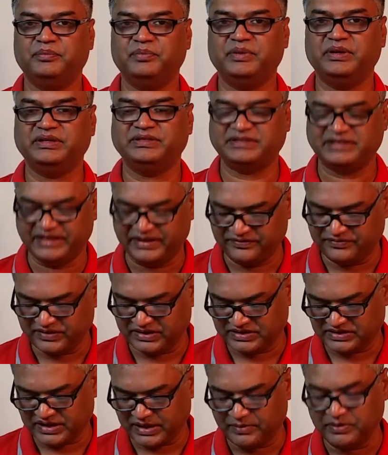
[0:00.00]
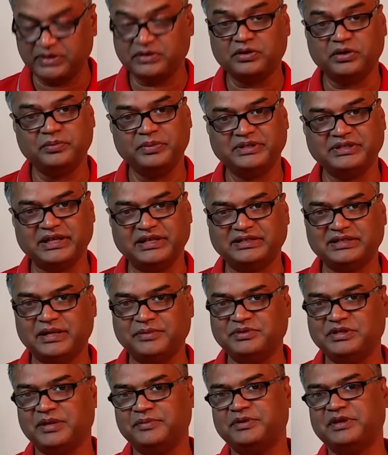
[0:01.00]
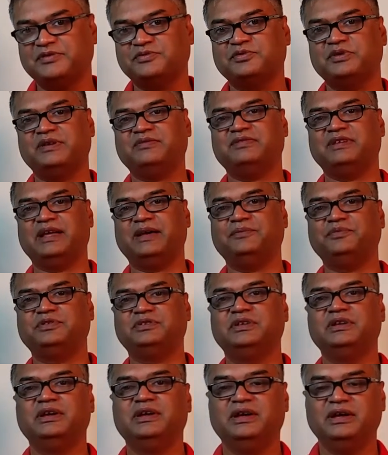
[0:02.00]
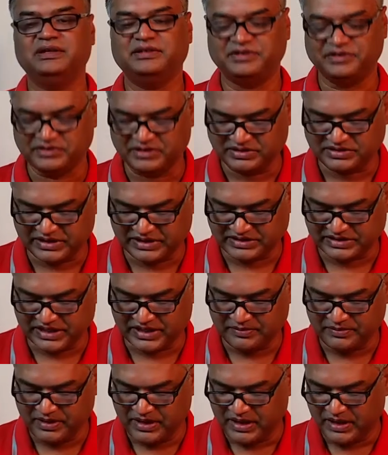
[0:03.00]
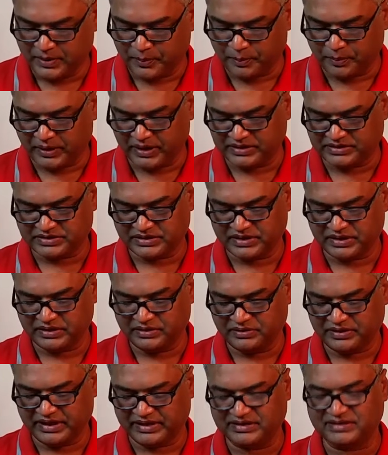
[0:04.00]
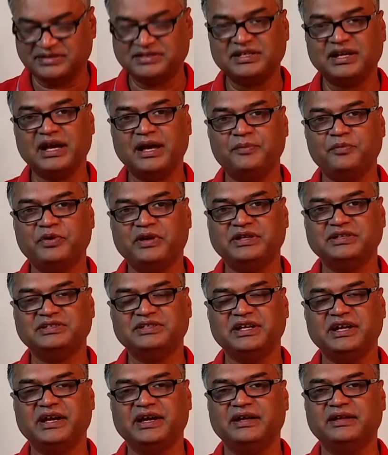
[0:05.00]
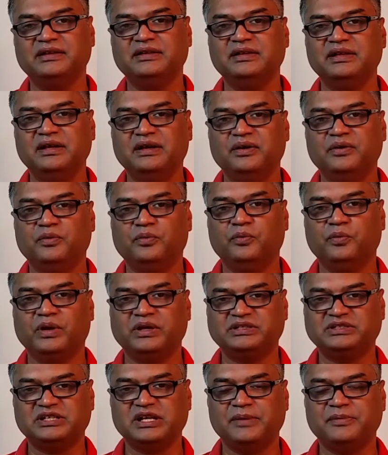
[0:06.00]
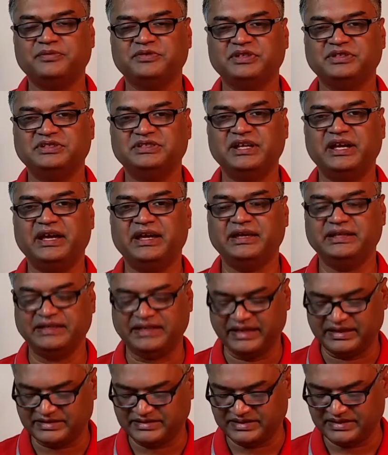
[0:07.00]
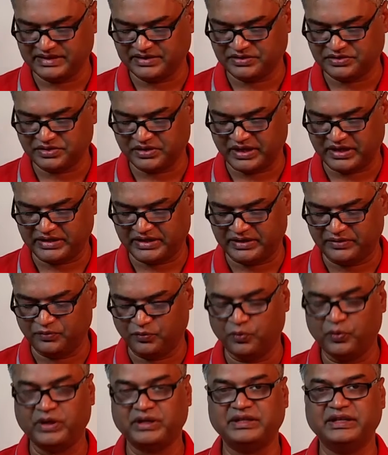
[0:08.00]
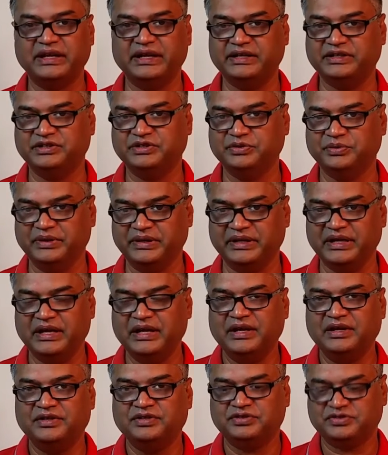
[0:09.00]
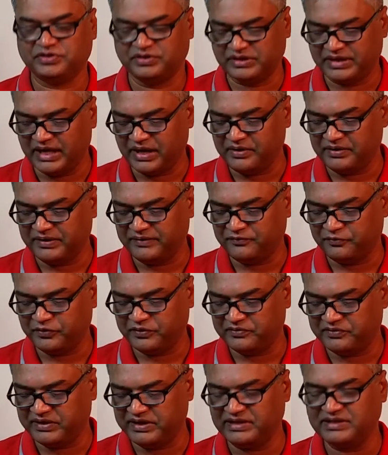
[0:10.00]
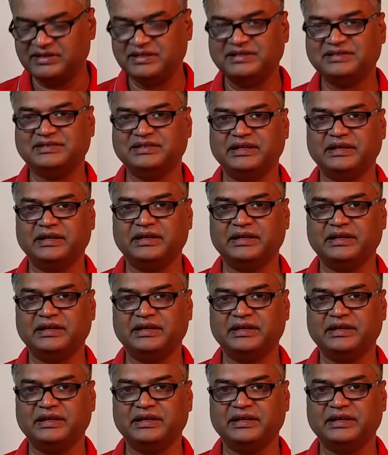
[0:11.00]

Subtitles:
it's evening time. It could be daytime. Sometimes we have lamps during the daytime. But looking at the time, we can tell what time of the day they're sitting together and what they're doing. So now if we read this